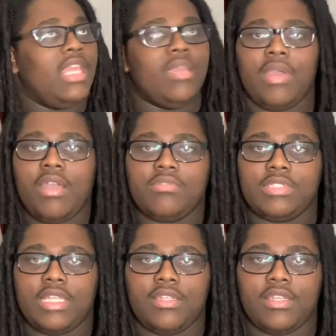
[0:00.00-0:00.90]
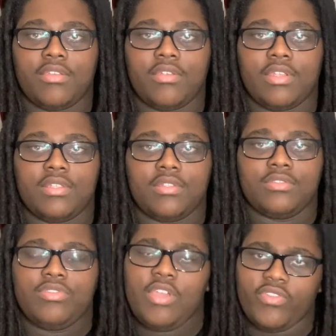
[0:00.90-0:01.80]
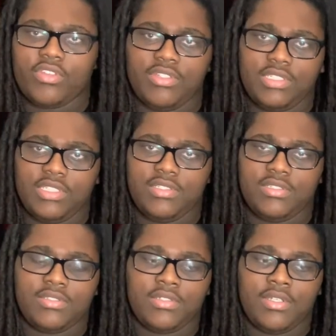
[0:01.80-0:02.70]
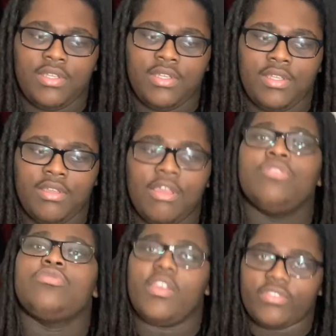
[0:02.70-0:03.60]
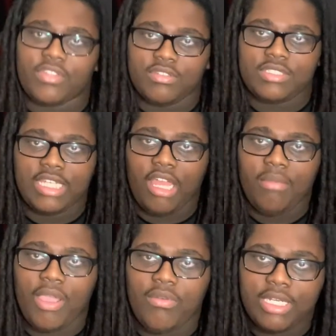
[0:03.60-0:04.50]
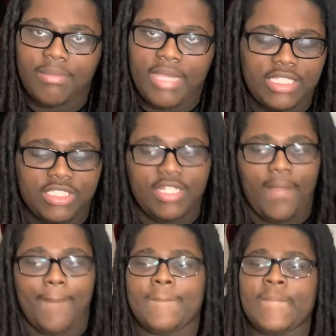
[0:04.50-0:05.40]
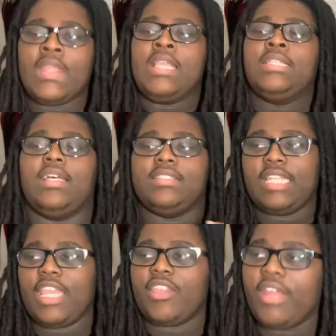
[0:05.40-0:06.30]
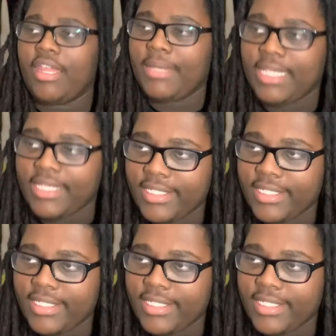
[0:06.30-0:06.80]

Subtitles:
Damn, how old was I in 8th grade? 12 or 13? 12 or 13, how about one of them ages, yeah. So I was in the 8th grade, man.